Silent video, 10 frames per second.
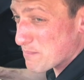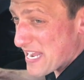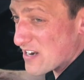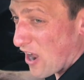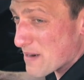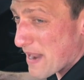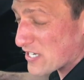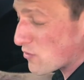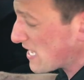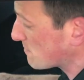speed
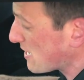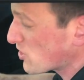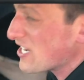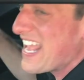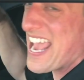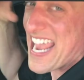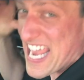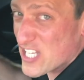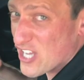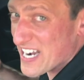automatic transmission,
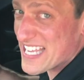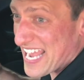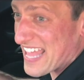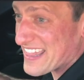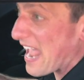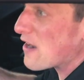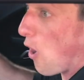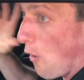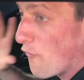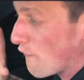he's gonna get that
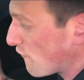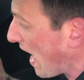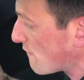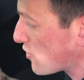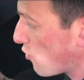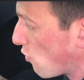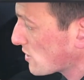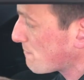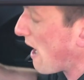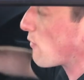over 500
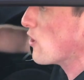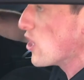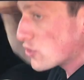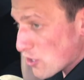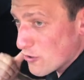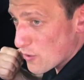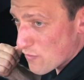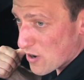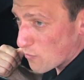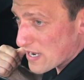horsepower to the
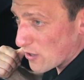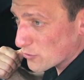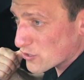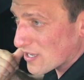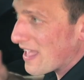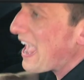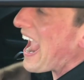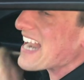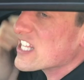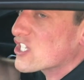rear wheels
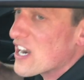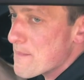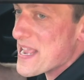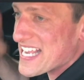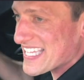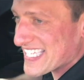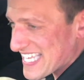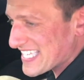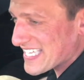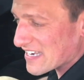and it's gonna be
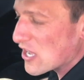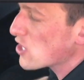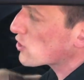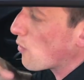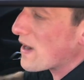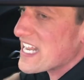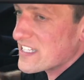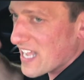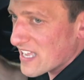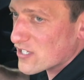consistent. So when he
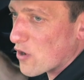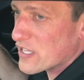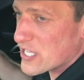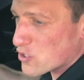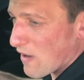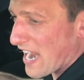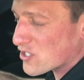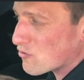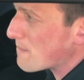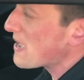does go to the
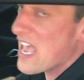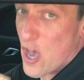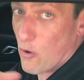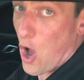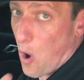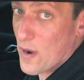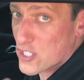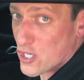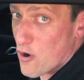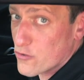drag strip, he'll
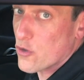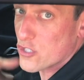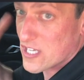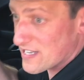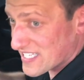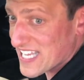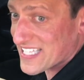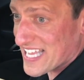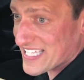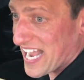always turn those
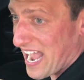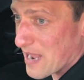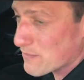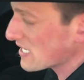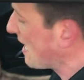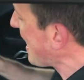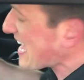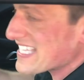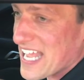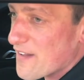consistent times
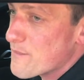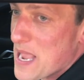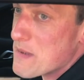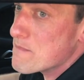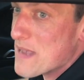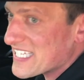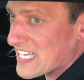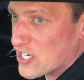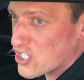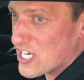instead of maybe
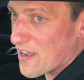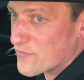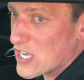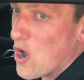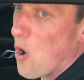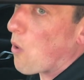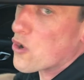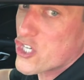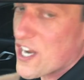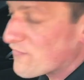missing a shift
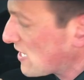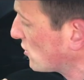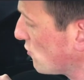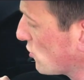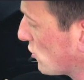or shifting too